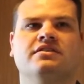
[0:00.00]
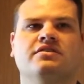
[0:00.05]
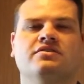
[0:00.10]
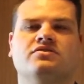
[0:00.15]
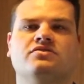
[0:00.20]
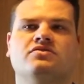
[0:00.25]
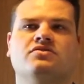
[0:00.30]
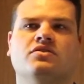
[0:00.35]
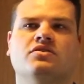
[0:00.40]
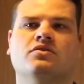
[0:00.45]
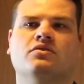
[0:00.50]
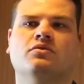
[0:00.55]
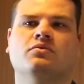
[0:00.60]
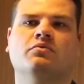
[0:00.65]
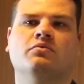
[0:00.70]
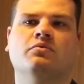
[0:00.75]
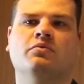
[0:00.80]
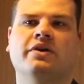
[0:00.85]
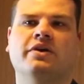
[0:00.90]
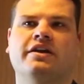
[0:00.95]
So
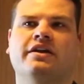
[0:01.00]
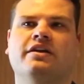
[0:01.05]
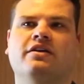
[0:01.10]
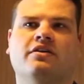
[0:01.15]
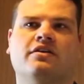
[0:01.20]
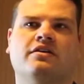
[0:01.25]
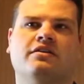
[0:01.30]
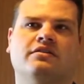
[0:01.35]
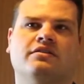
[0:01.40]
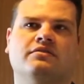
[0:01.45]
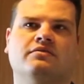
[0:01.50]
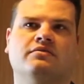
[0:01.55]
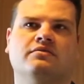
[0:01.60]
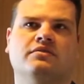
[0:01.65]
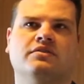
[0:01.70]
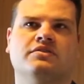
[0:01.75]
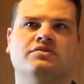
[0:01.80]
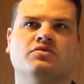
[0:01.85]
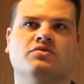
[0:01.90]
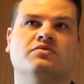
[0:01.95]
it
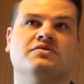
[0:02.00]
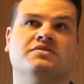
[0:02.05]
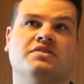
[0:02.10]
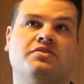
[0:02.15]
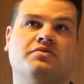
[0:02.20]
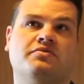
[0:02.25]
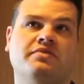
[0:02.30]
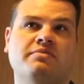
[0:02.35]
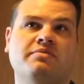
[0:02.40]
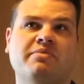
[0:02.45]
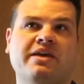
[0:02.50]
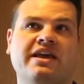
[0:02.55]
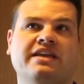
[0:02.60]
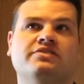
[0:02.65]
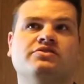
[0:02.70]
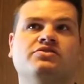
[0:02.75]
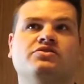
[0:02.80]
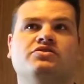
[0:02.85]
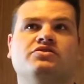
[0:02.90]
was a 3-bed,